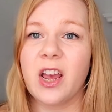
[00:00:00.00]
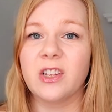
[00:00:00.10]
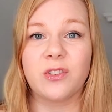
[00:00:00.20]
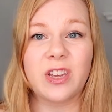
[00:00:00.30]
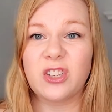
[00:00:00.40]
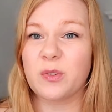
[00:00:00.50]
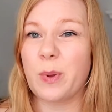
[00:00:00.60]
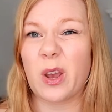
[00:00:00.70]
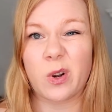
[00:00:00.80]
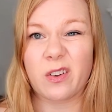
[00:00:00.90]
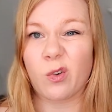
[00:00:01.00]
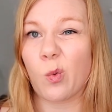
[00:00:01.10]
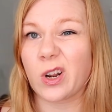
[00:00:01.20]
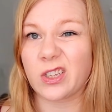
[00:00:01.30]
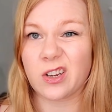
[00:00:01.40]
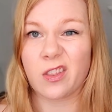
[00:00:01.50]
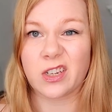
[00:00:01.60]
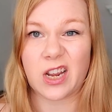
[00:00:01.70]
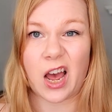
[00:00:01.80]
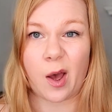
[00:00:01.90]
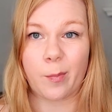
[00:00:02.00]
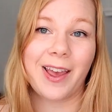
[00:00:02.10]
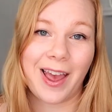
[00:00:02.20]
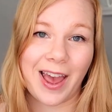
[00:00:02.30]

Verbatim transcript: so they just pick whatever one is on the top.